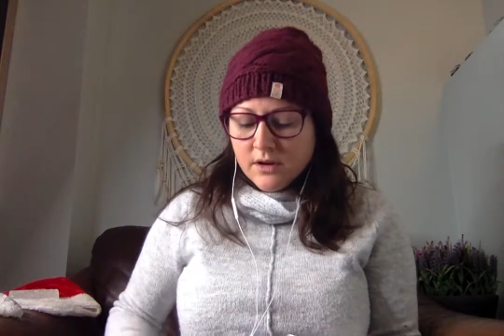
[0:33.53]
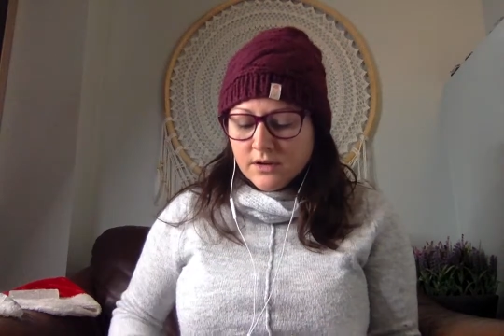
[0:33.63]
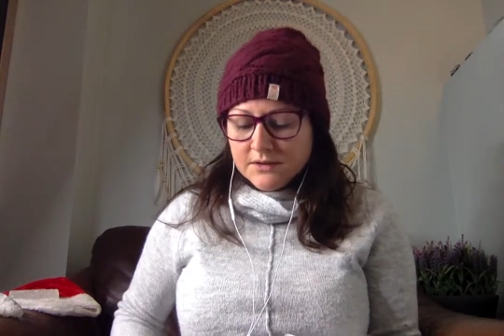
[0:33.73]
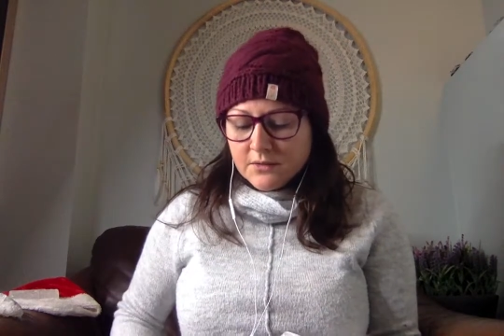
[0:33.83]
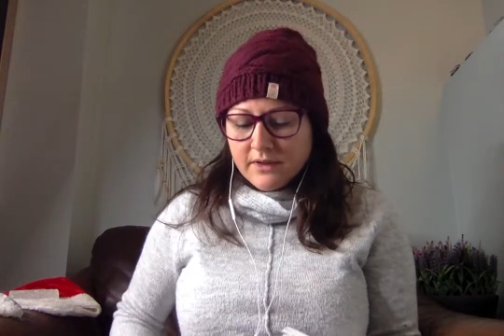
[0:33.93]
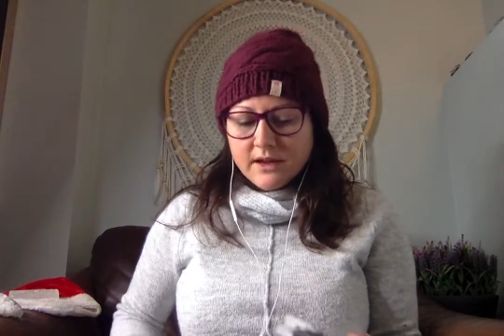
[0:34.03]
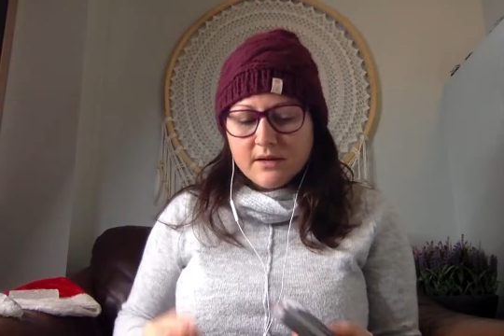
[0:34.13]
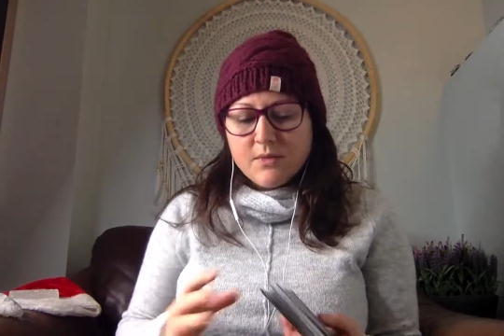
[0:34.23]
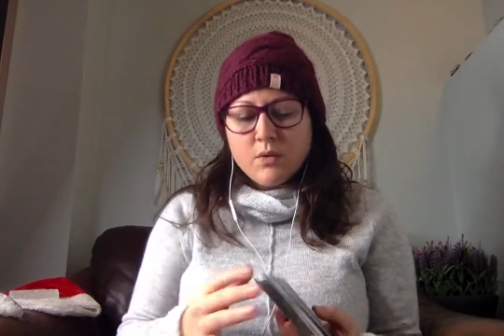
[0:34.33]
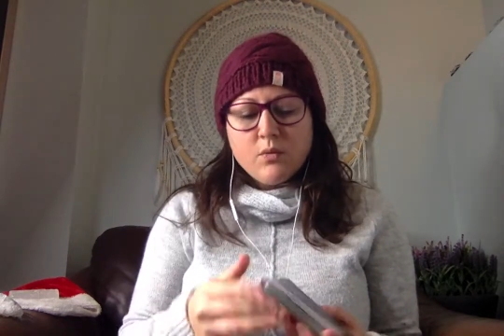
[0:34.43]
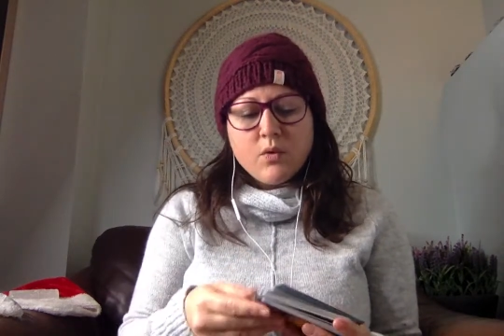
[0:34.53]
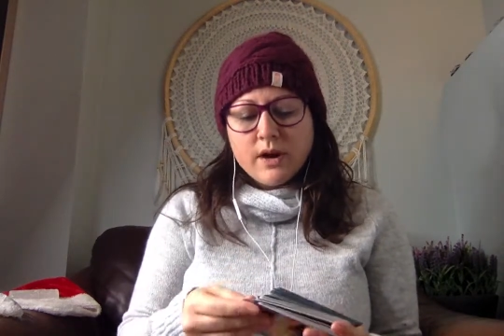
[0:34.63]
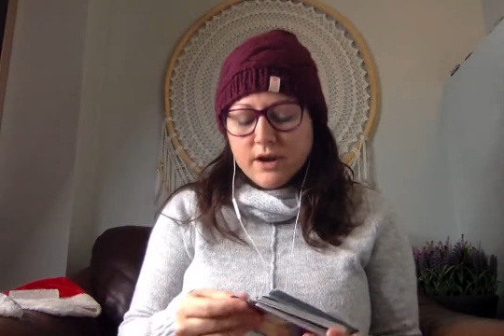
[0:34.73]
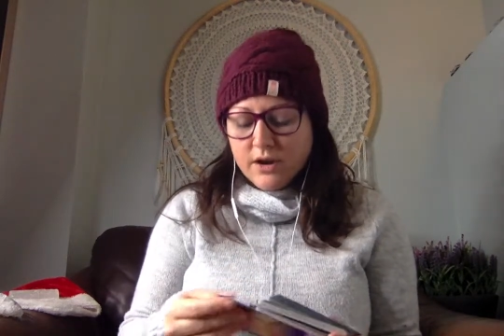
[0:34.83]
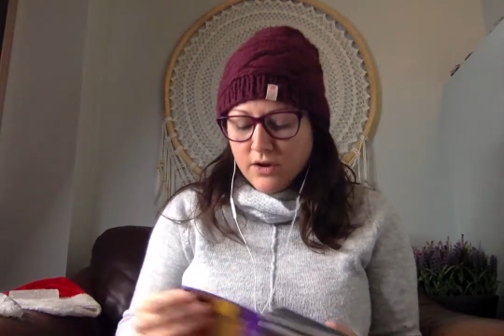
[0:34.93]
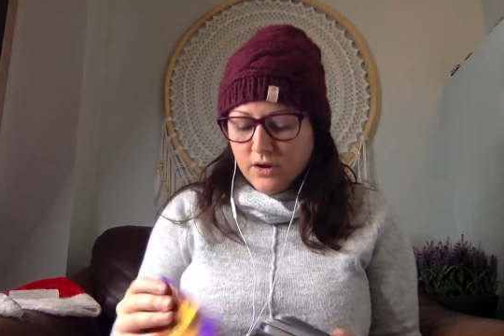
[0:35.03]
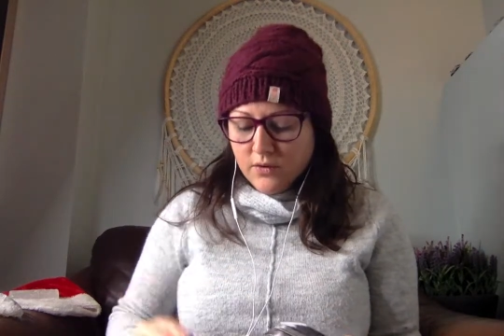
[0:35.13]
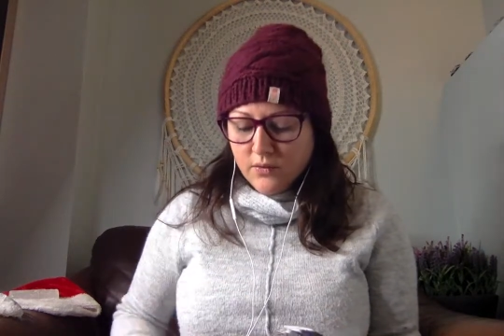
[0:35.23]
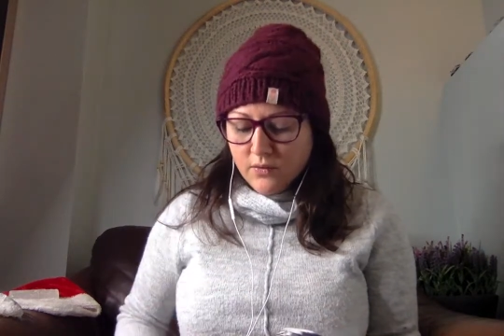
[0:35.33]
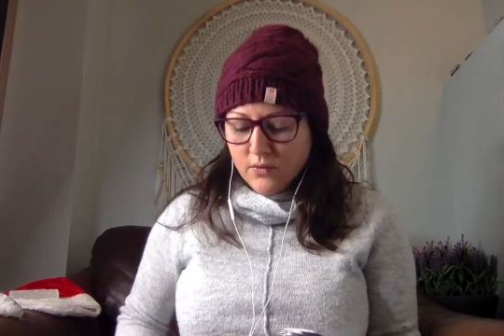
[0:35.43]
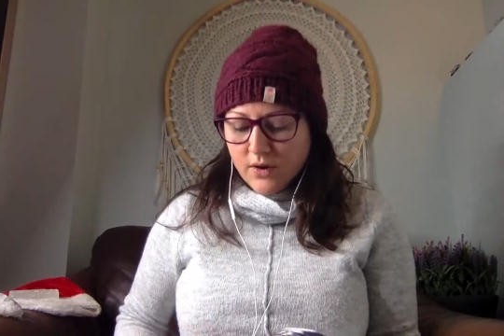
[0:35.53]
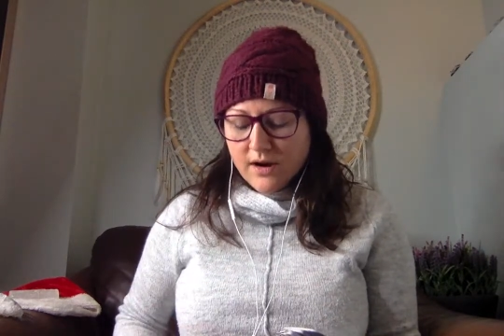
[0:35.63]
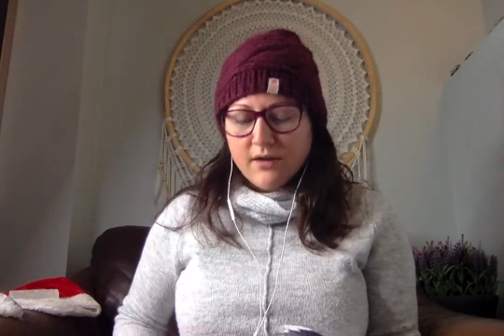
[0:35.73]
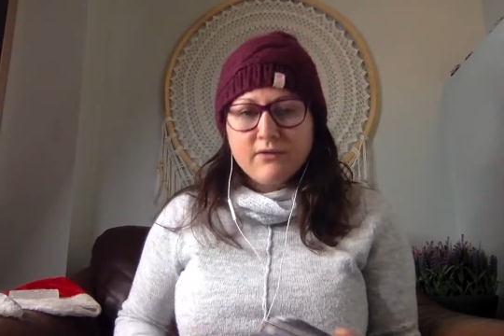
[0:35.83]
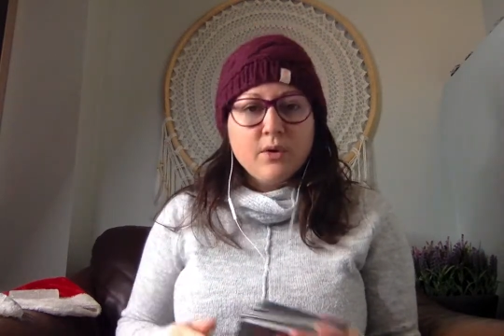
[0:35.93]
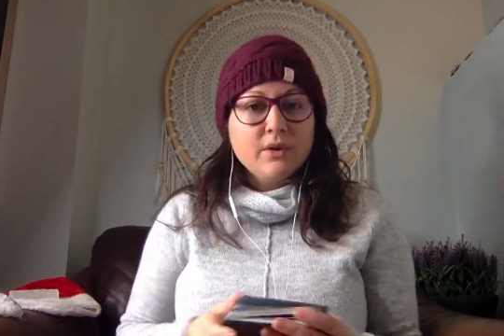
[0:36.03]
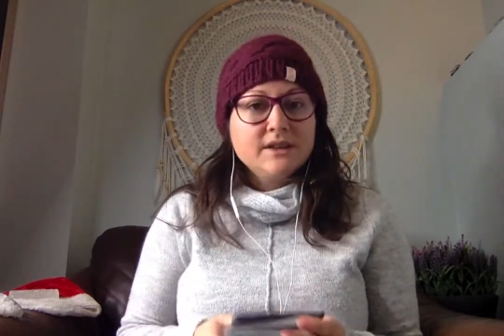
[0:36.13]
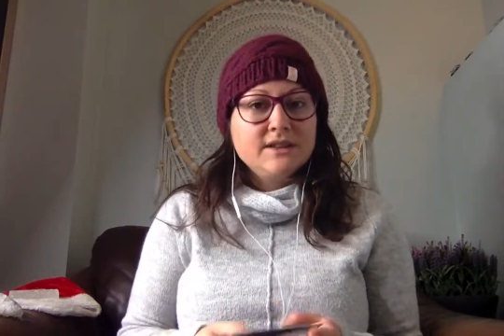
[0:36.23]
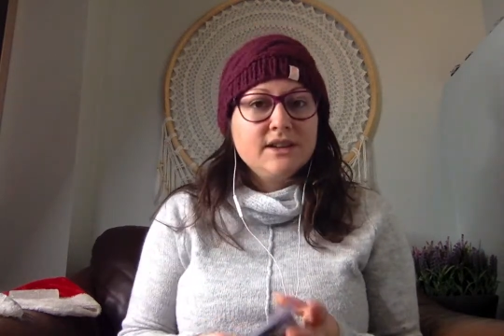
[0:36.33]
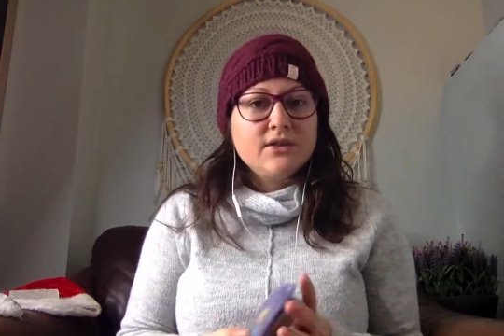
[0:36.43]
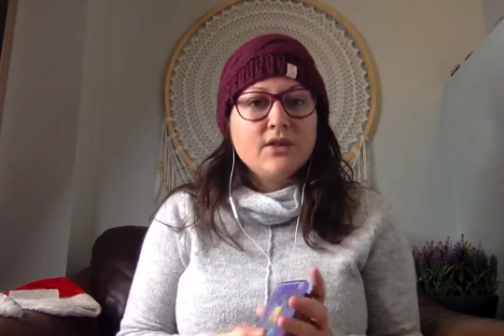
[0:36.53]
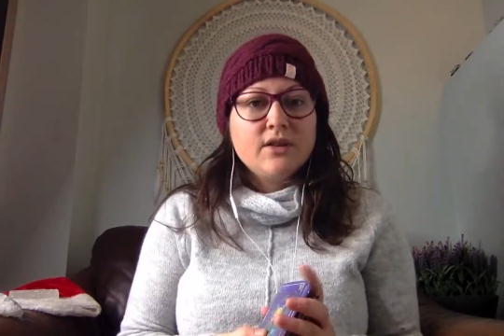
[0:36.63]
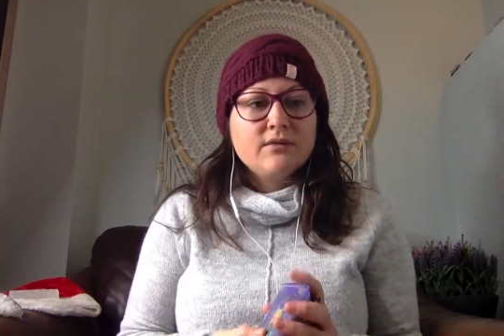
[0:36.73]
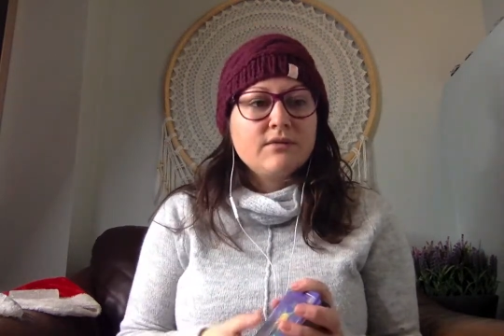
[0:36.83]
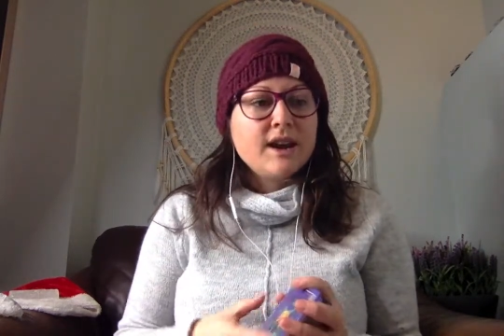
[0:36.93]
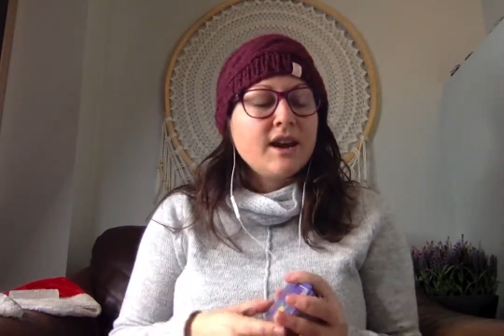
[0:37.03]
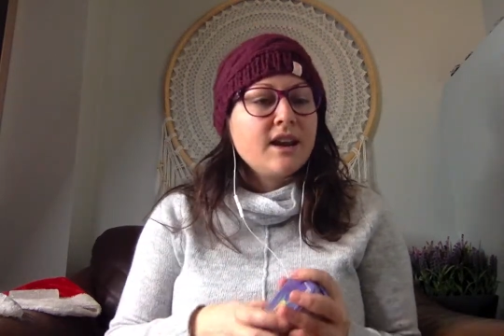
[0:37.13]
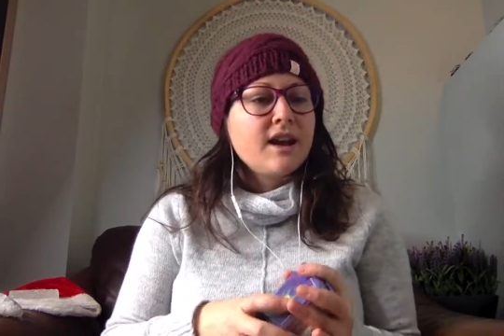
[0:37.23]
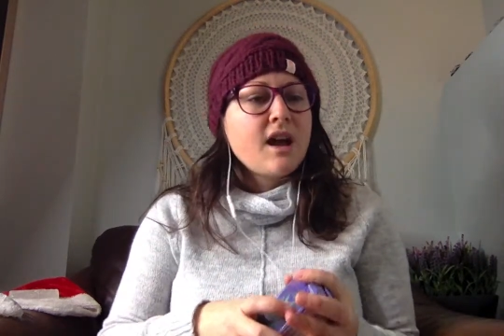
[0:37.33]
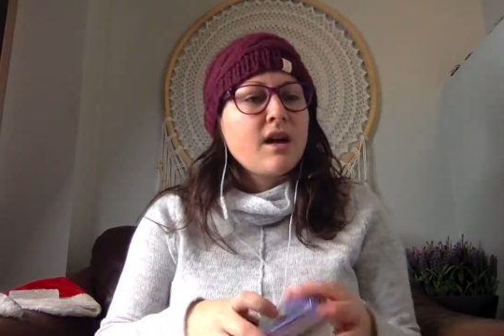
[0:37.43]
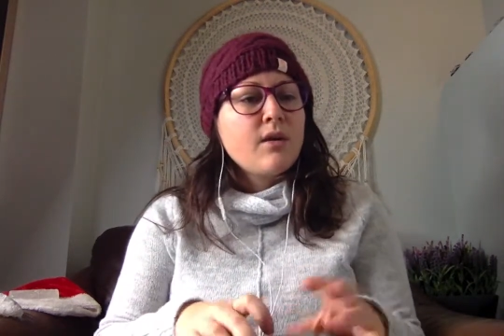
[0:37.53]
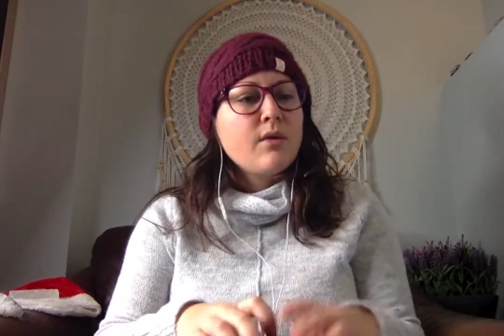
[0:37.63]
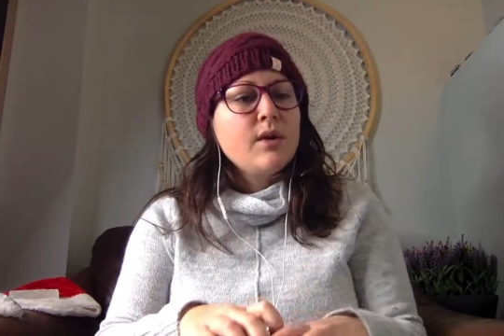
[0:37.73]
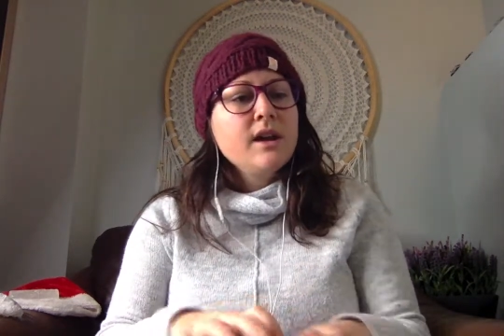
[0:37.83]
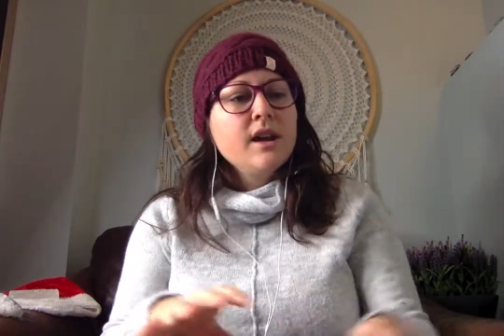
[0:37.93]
So think about what you are focusing on right now